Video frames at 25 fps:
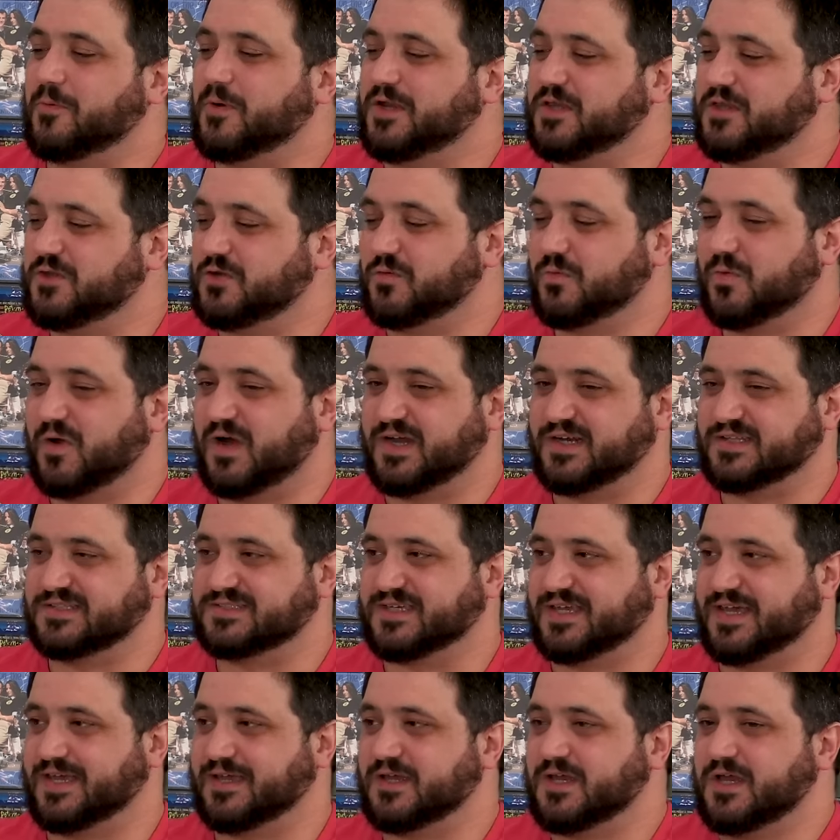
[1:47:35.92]
what do you want?
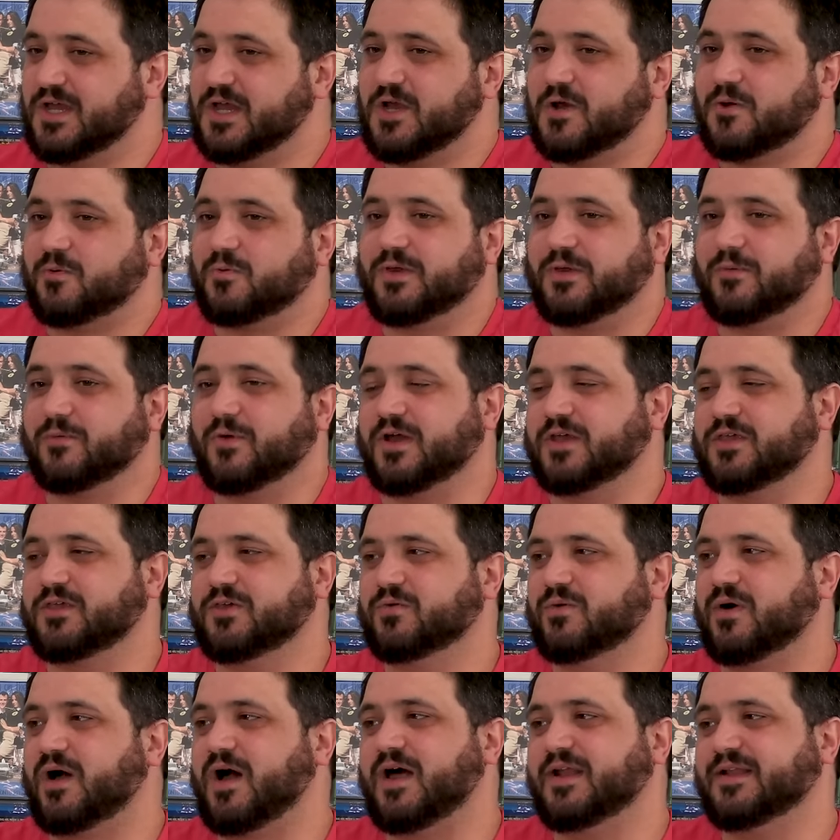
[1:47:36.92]
He's like, we want
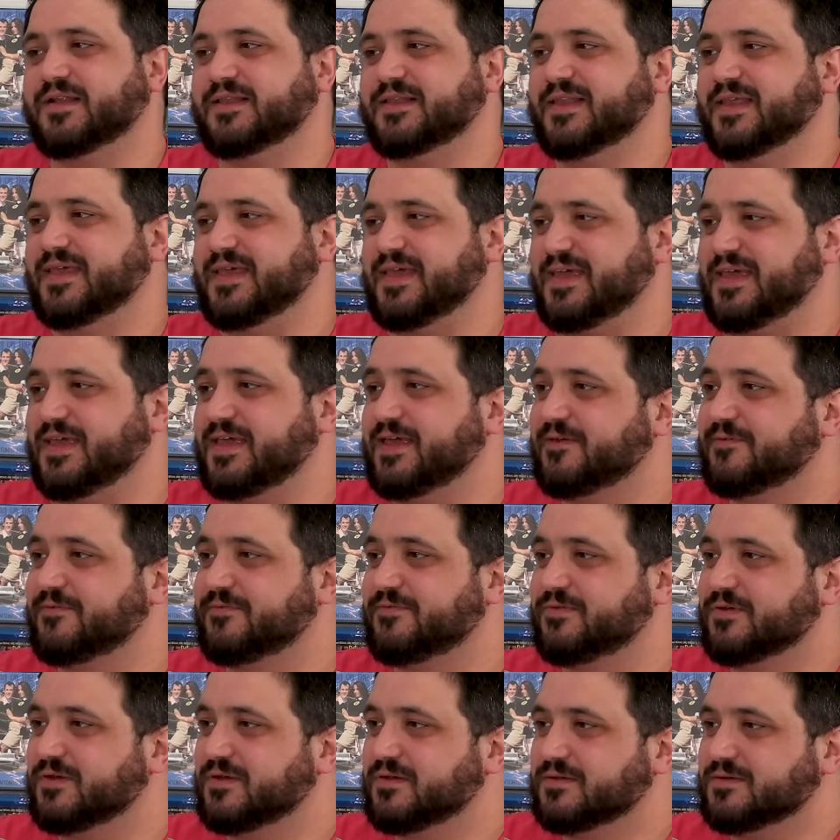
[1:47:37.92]
you all to
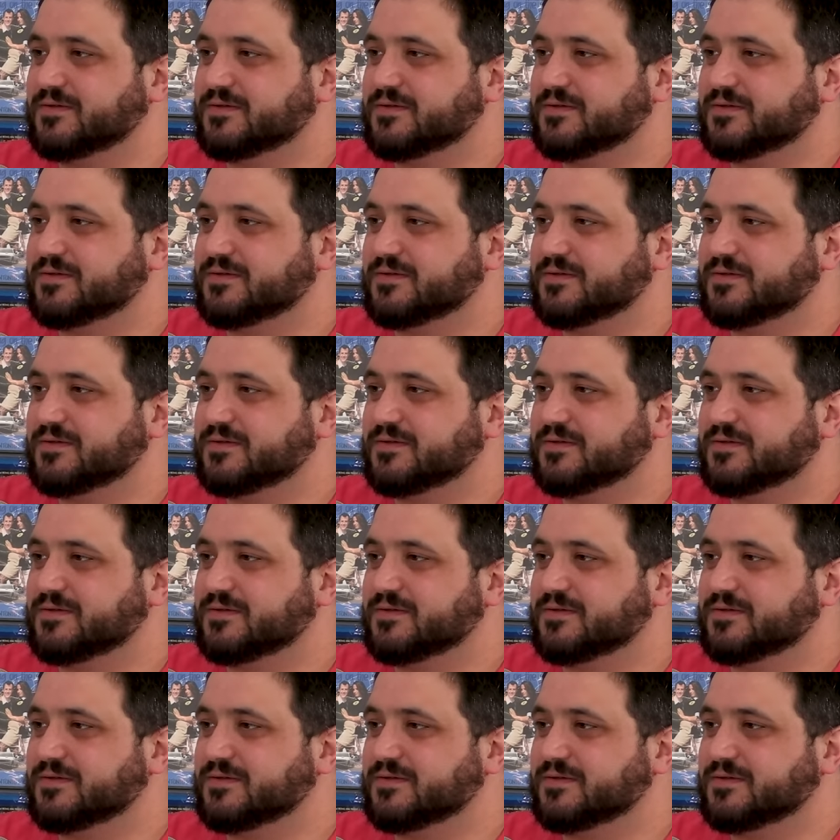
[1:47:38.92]
leave.